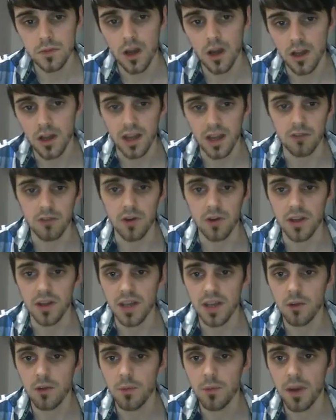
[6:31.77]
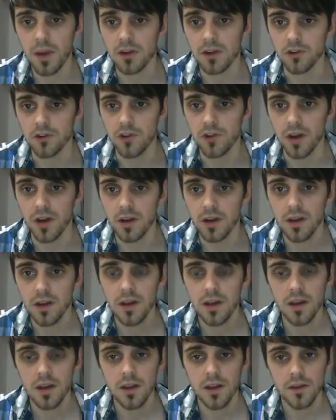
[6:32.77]
Okay, great. Now we're back on track.
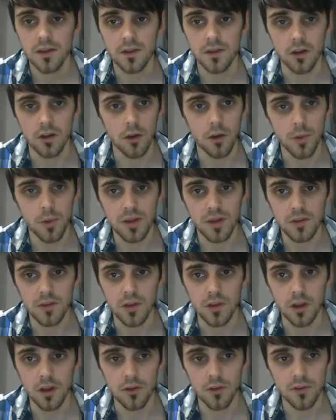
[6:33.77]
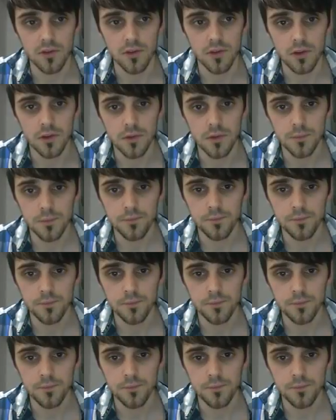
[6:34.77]
So go back to the overview.